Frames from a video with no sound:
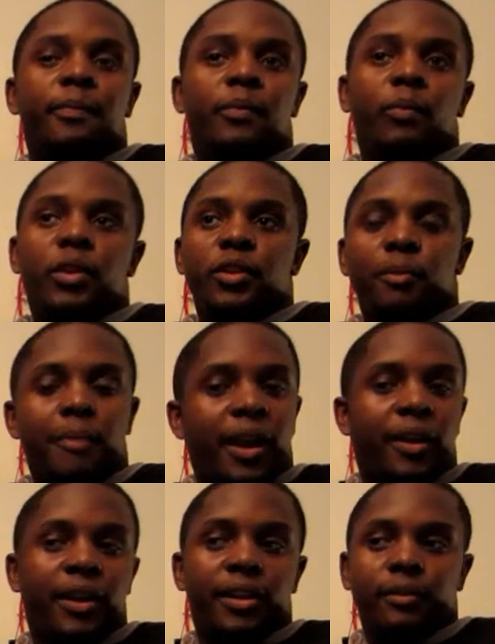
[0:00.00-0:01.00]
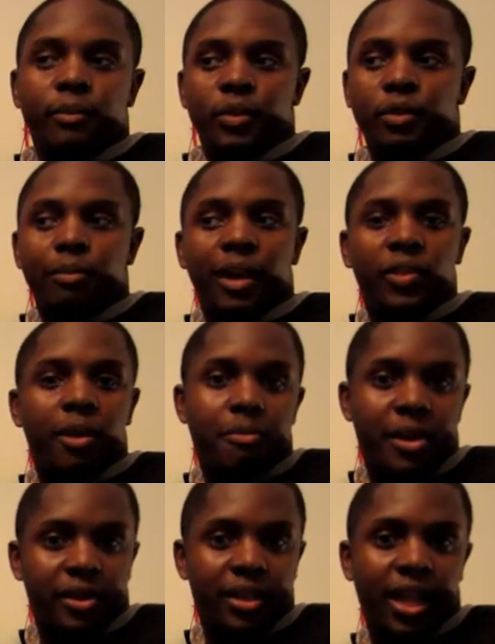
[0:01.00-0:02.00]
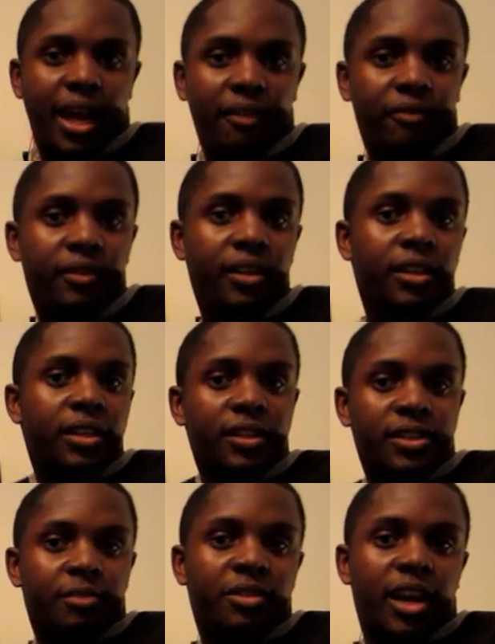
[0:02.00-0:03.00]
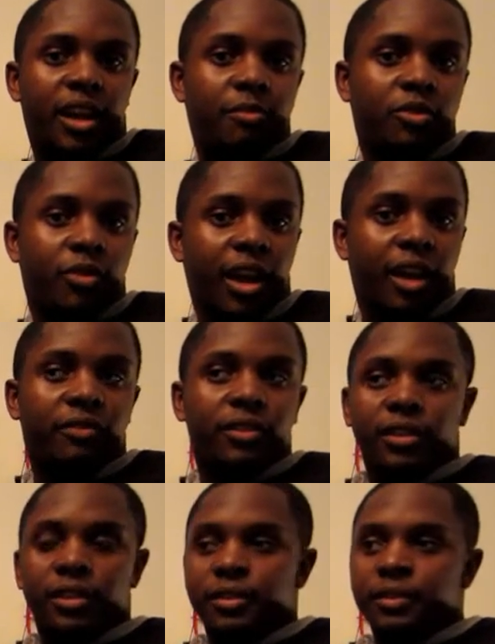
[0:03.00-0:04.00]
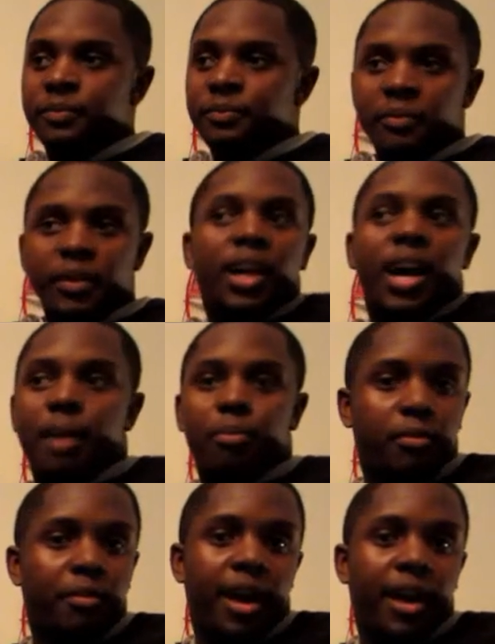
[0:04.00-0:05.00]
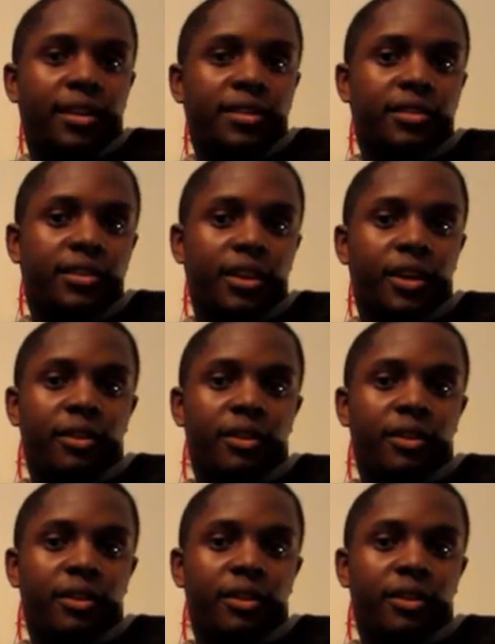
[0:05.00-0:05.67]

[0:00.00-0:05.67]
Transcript: when you're married, when you're about that married life, sometimes you have to compromise, you know.